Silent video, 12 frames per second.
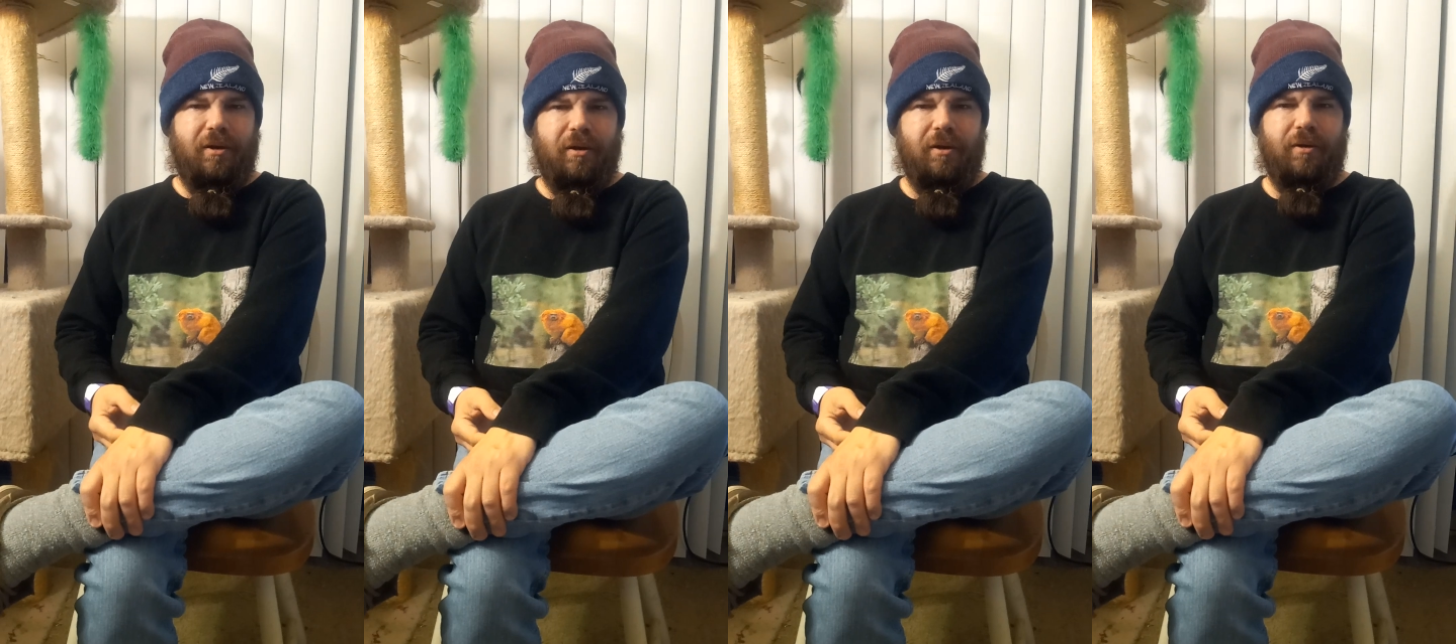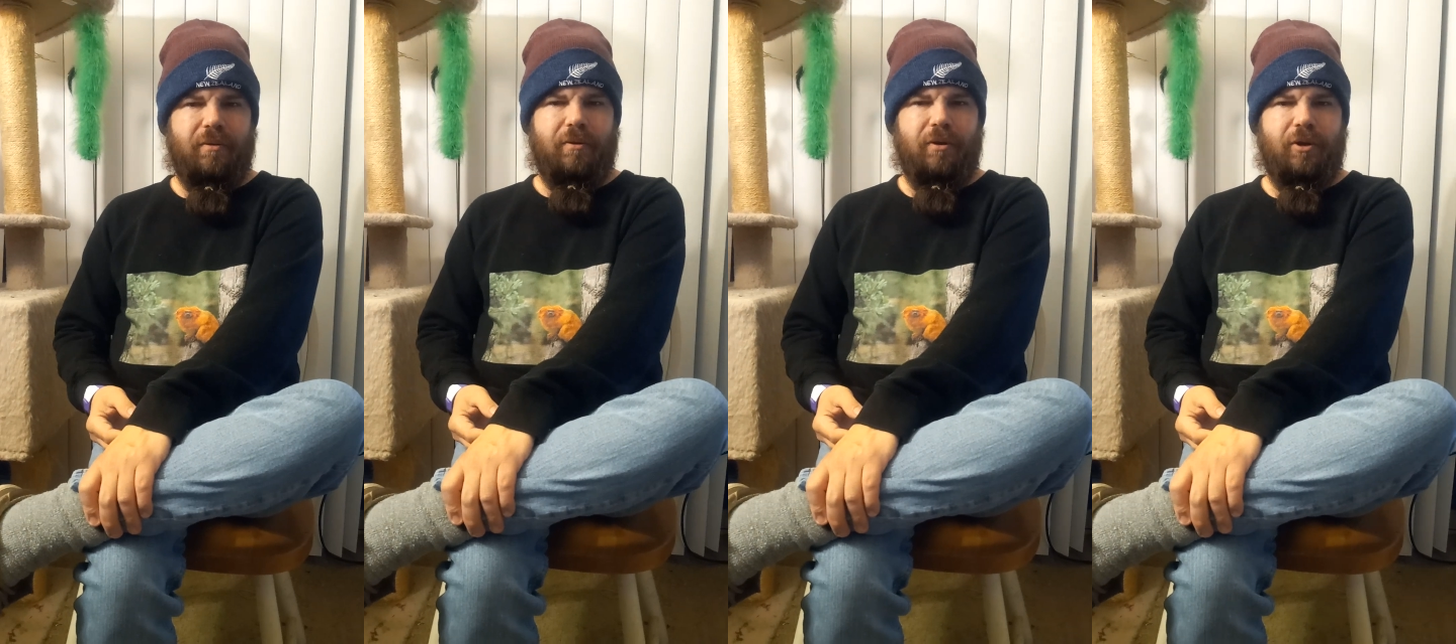
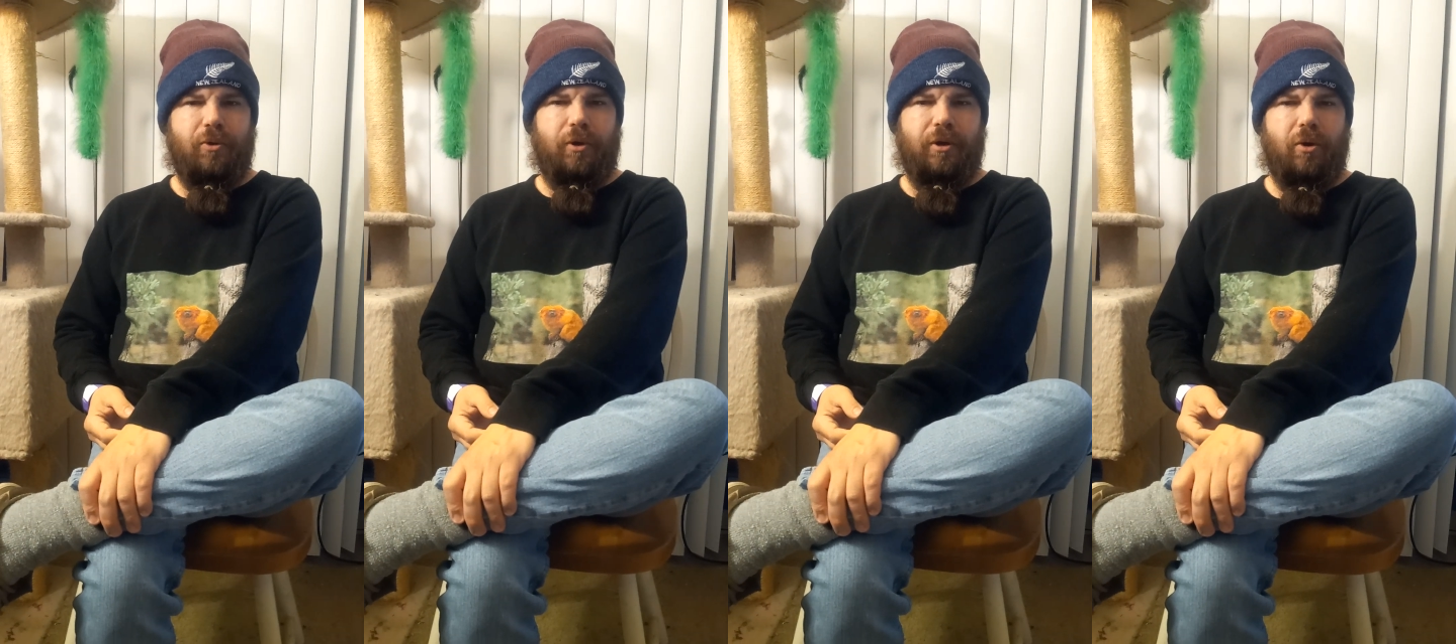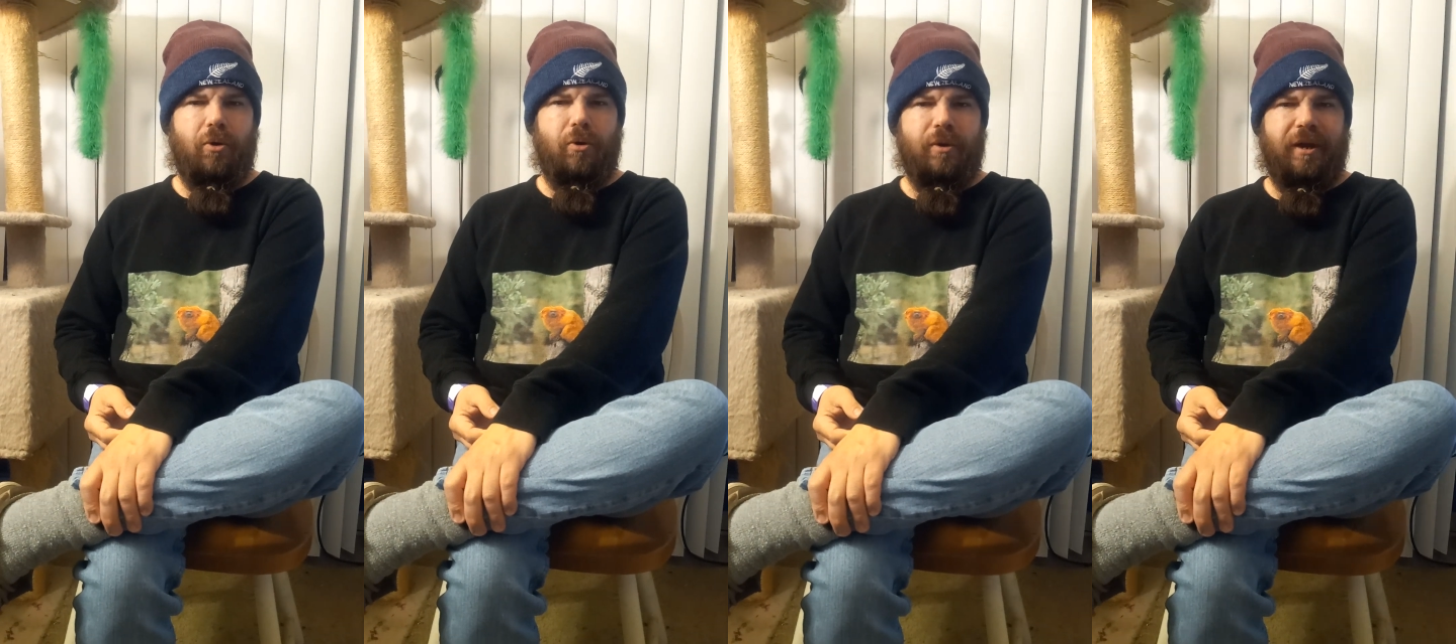And Lico's like,
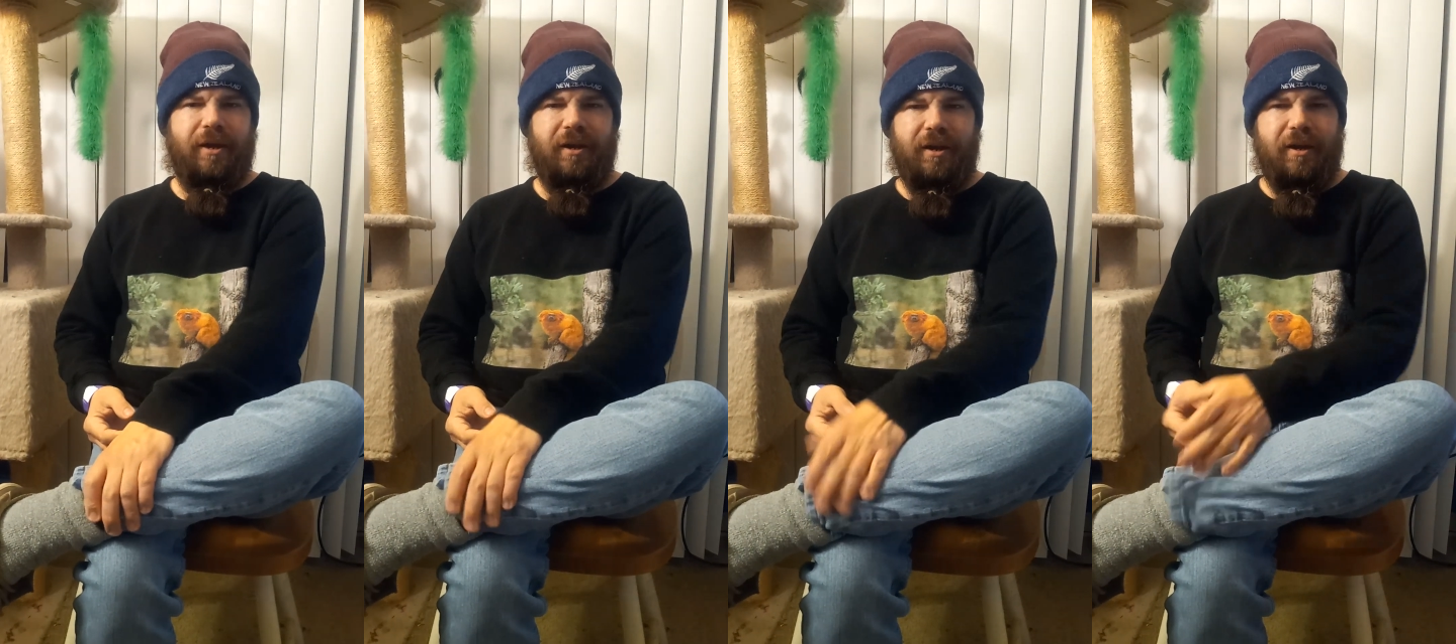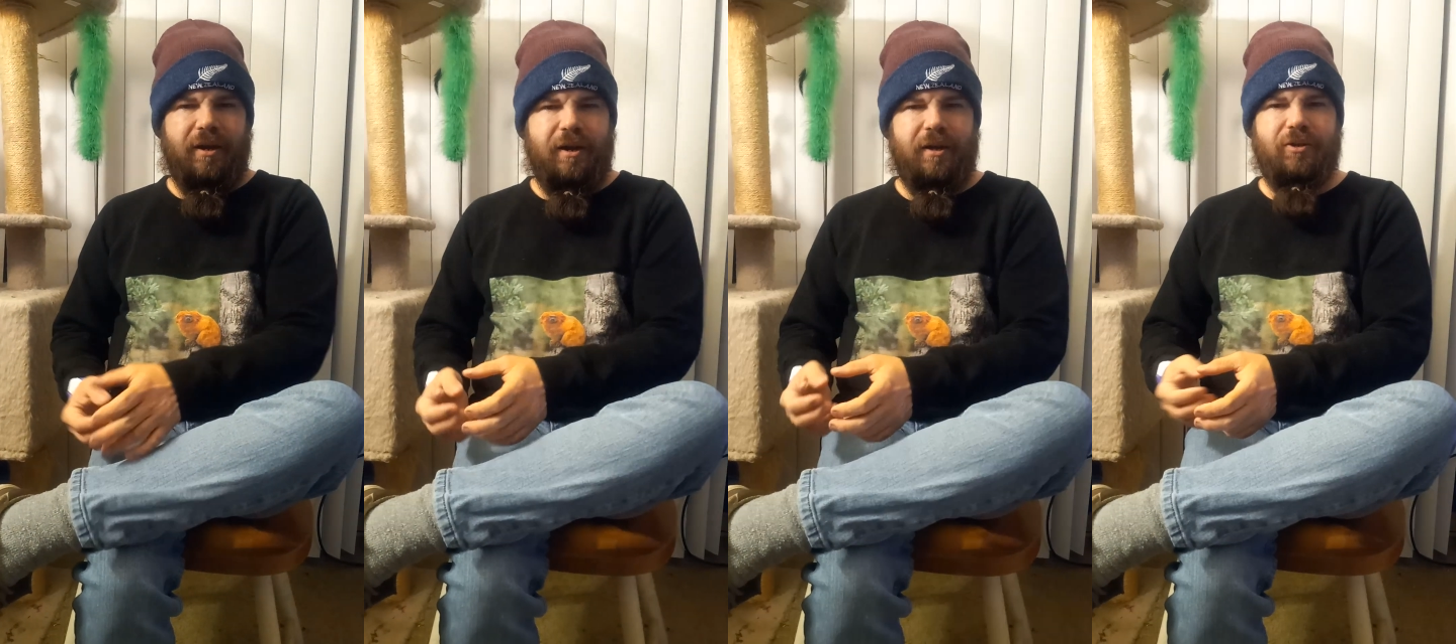oh, okay.
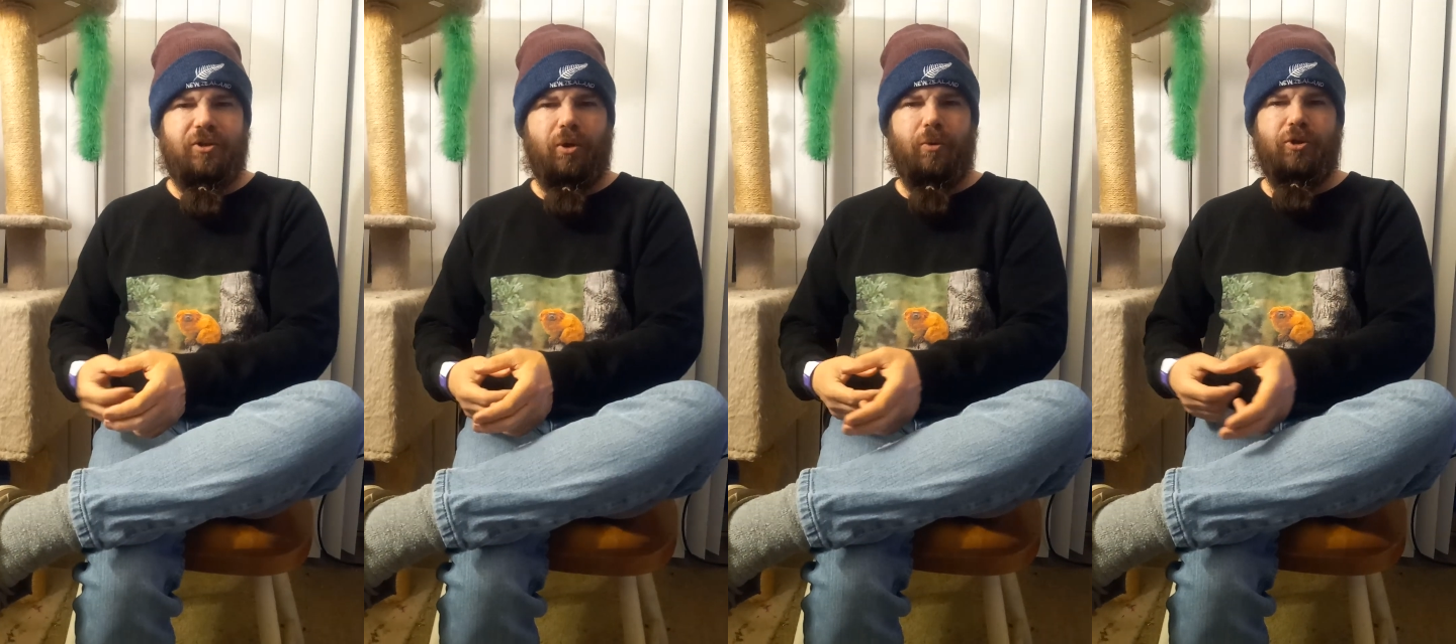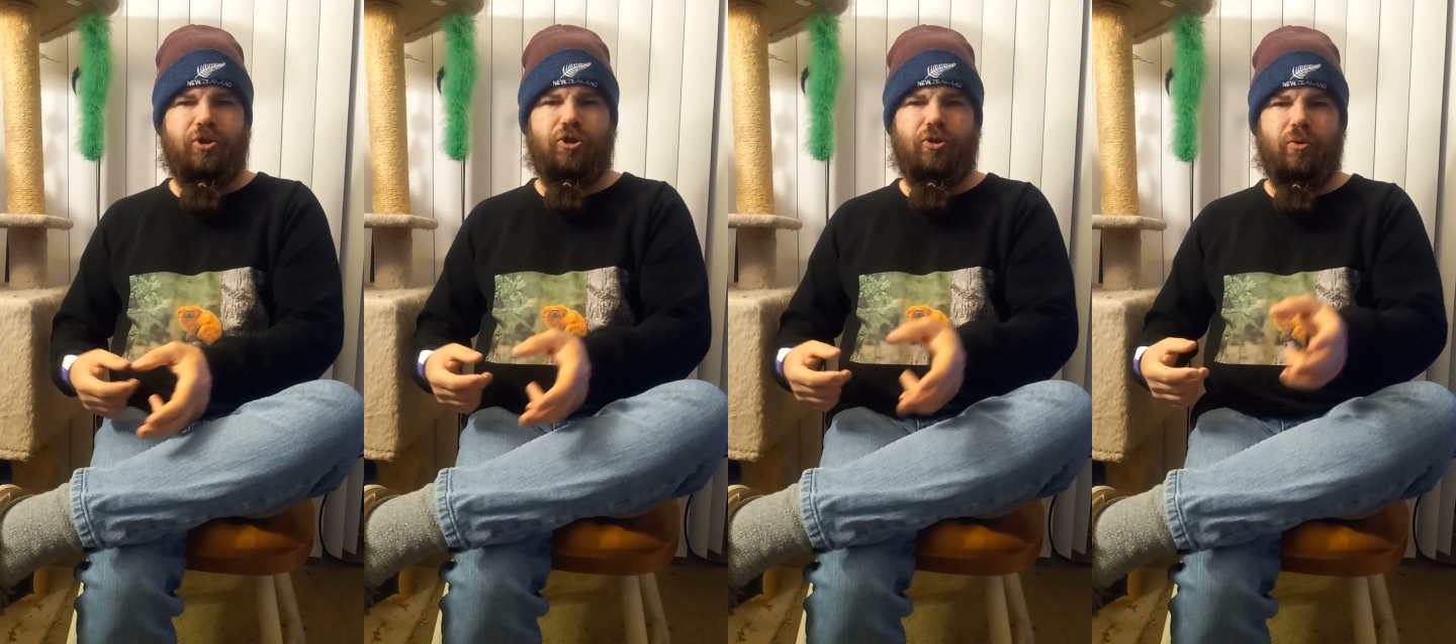And so he
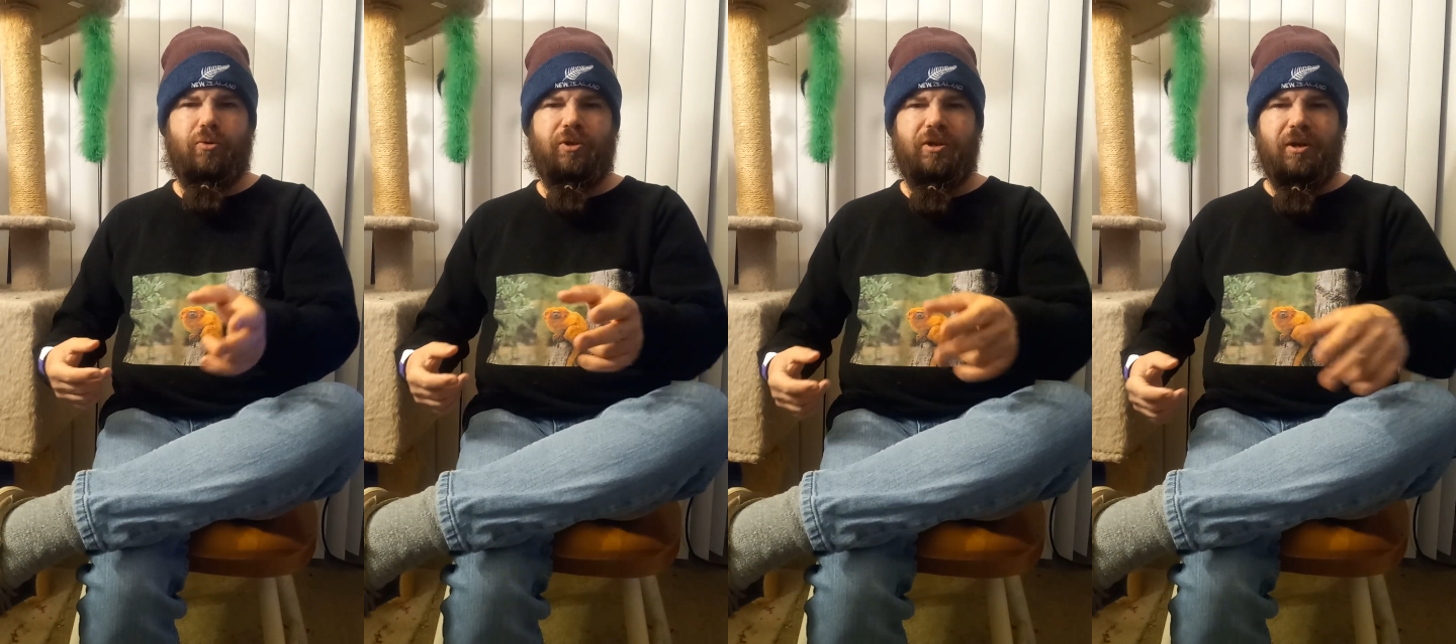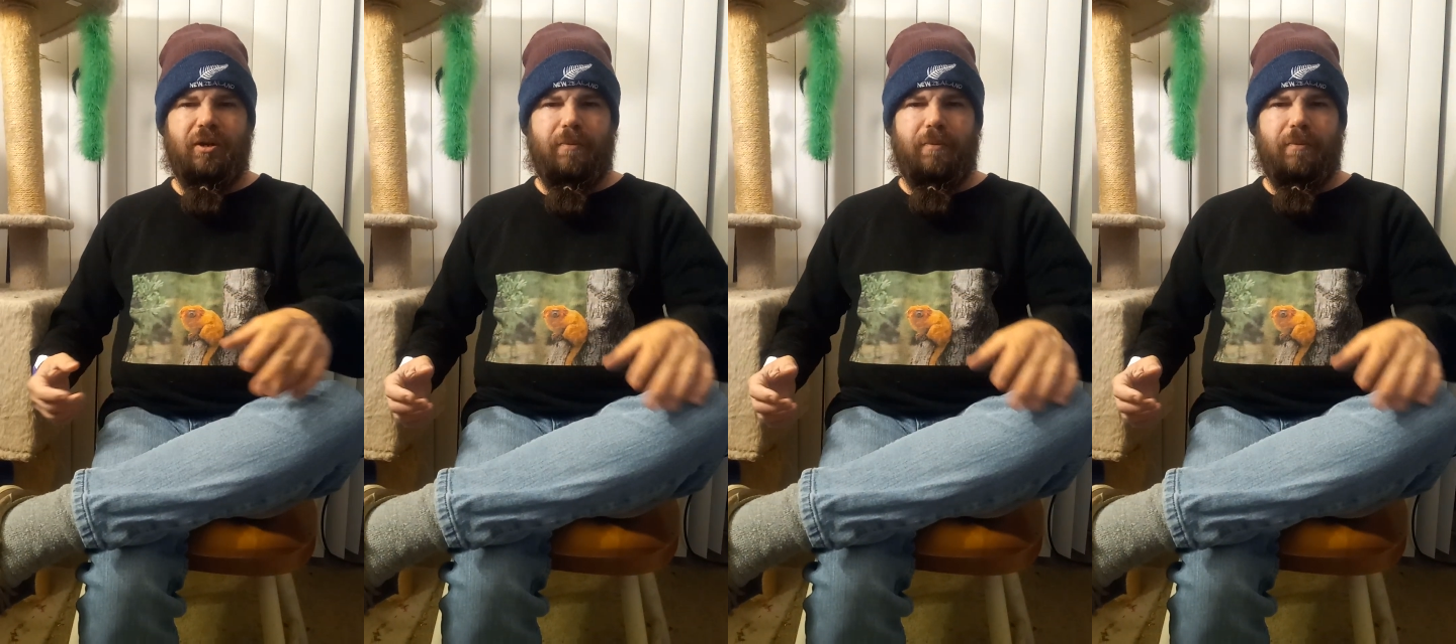shoots,